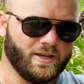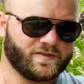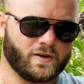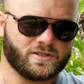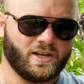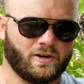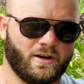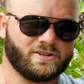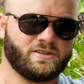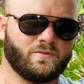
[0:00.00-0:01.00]
This first
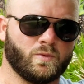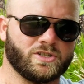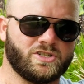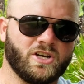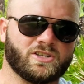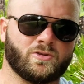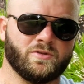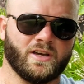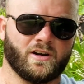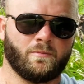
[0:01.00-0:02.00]
iteration was just through
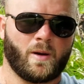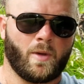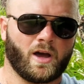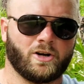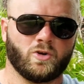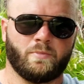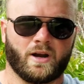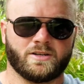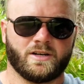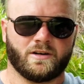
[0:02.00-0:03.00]
denim. I'm not going to do
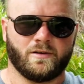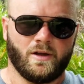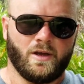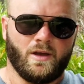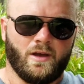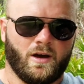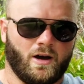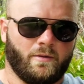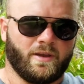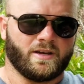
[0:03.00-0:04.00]
bear gel
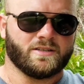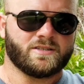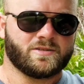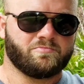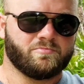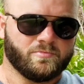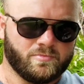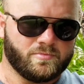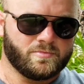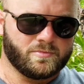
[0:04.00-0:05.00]
because
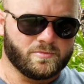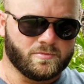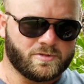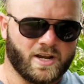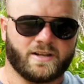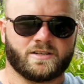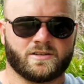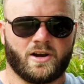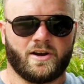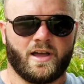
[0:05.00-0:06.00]

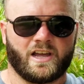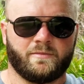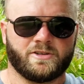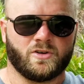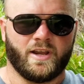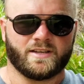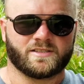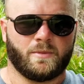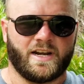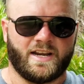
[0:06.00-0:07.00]
chances are you're not going to be shooting at
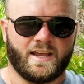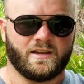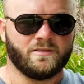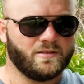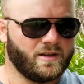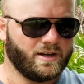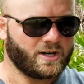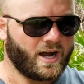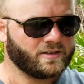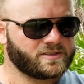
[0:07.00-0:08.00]
somebody naked in
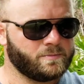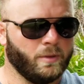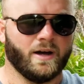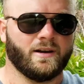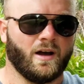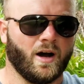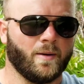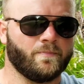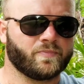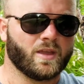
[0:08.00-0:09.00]
your house. But
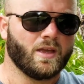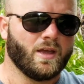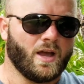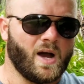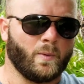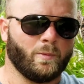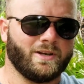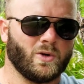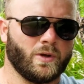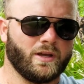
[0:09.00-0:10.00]
I will be
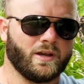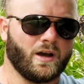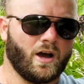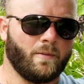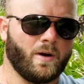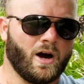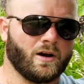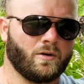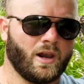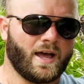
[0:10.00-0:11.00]
doing
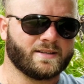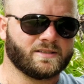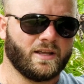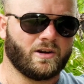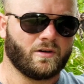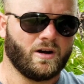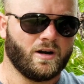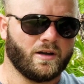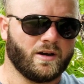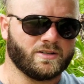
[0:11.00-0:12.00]
auto glass later
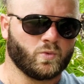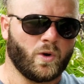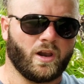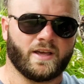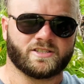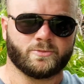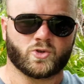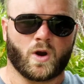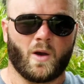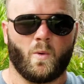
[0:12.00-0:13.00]
on, as well as some
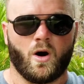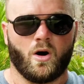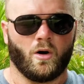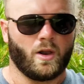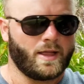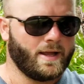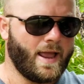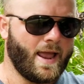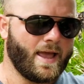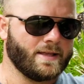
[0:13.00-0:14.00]
drywall
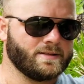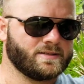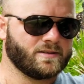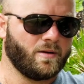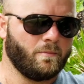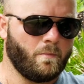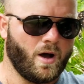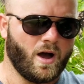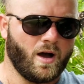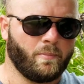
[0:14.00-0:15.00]
and some
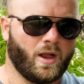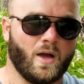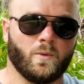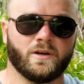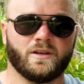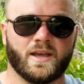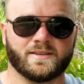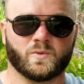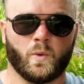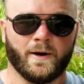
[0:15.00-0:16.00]
plywood
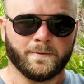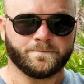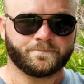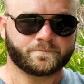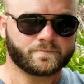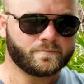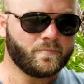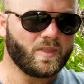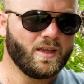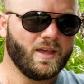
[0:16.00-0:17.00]
as well,
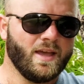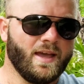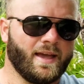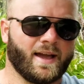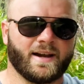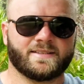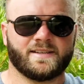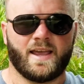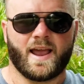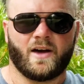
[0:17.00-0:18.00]
and kind of
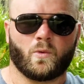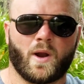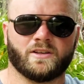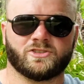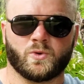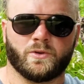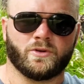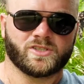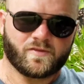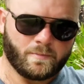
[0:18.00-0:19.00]
seeing how the rounds do in
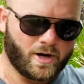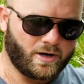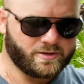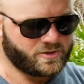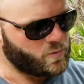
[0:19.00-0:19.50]
those different barriers